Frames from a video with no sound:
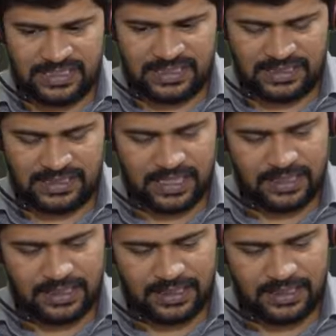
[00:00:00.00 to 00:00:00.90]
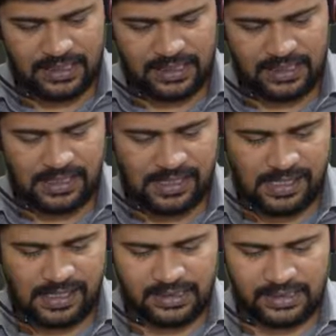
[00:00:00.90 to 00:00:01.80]
it is started,
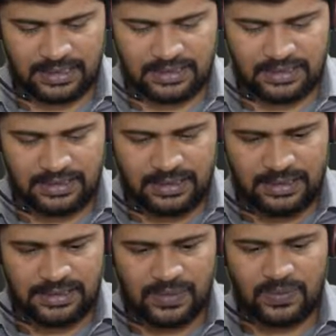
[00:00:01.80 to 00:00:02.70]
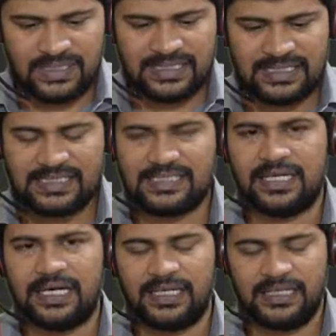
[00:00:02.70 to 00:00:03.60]
yeah. So once it is
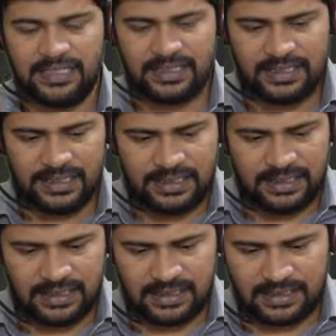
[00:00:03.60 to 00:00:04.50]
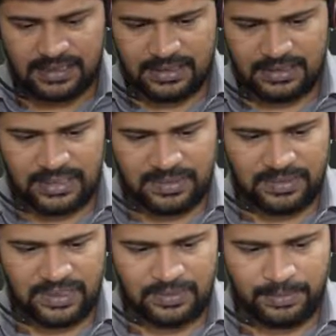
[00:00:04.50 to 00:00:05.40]
started, let
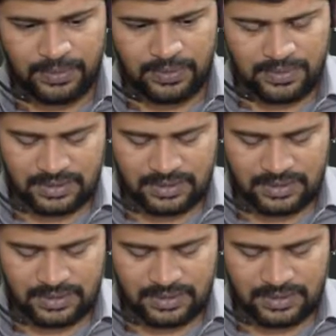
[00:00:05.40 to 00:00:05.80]
me import,